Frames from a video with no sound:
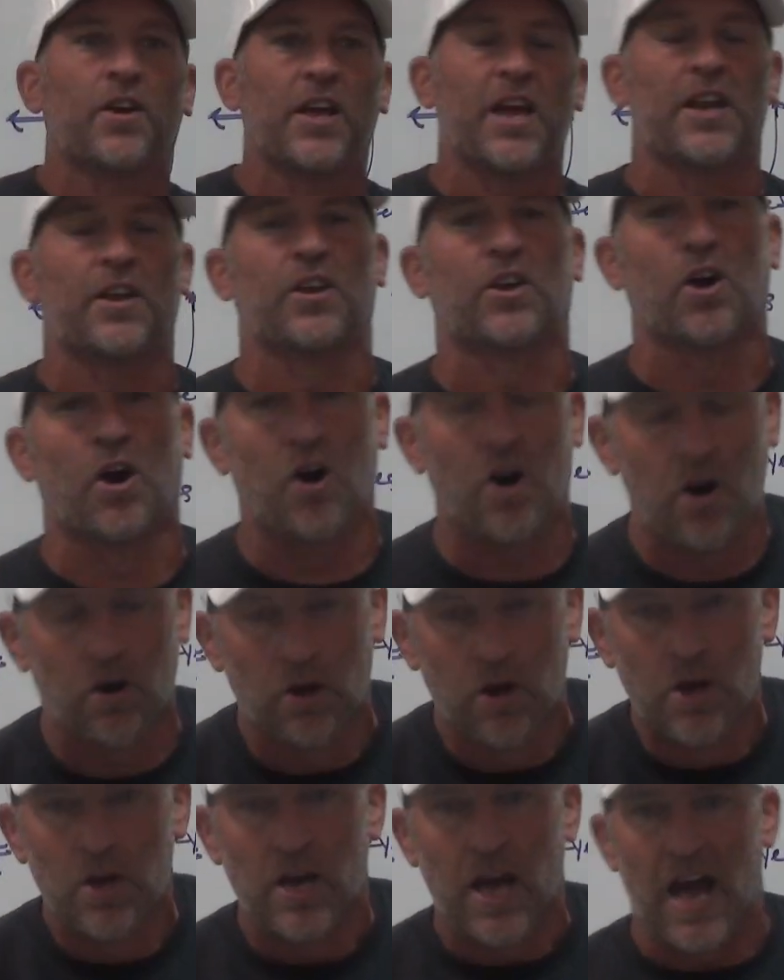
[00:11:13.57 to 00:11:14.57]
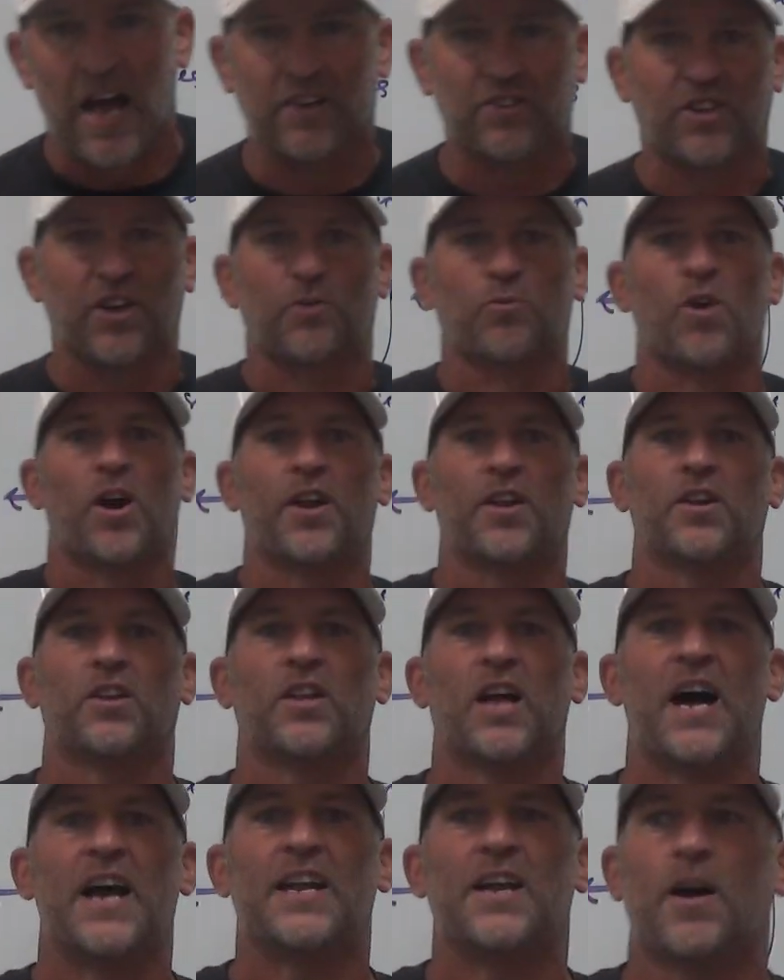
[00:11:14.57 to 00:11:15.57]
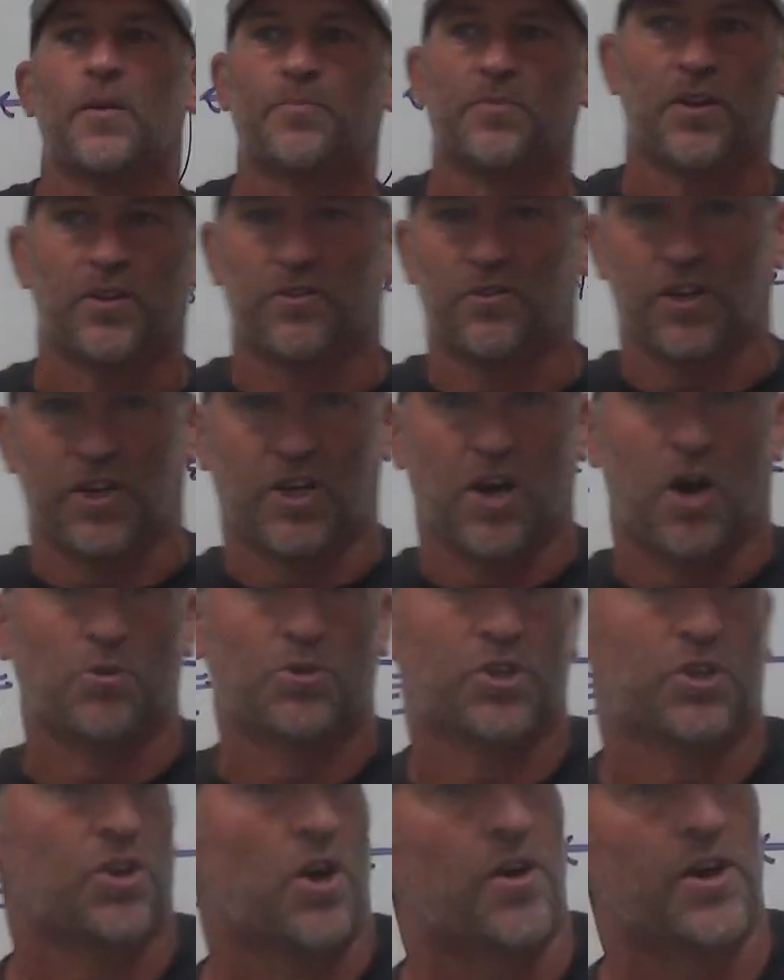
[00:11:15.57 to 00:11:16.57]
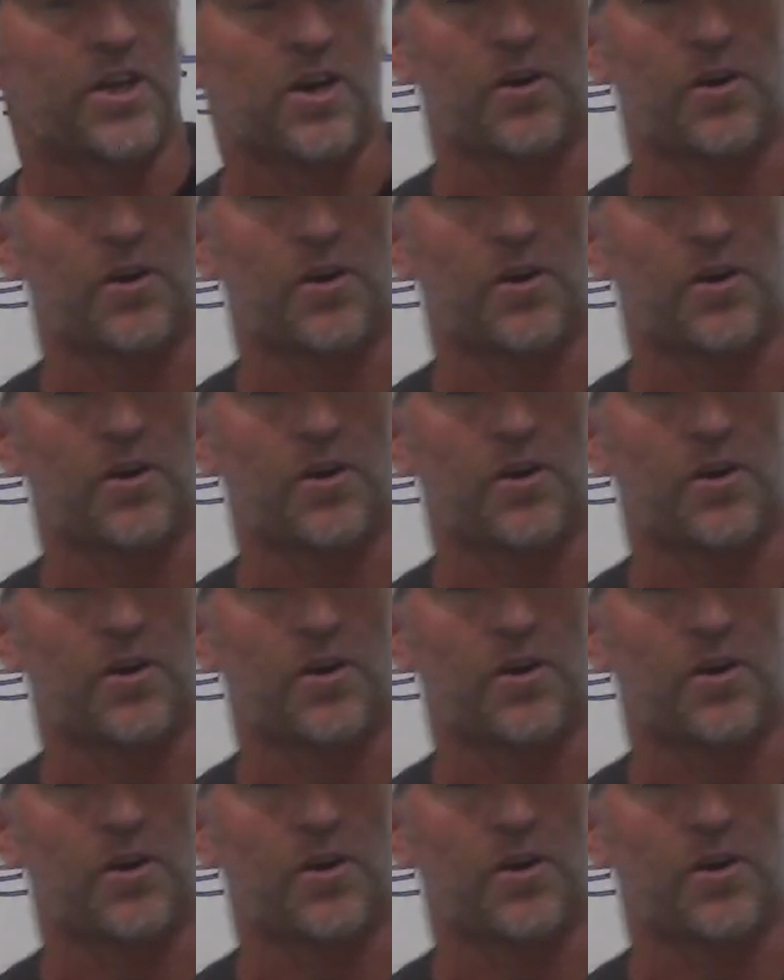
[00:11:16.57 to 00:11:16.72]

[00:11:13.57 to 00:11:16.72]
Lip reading: getting the call. As they're running the line up, the coach is already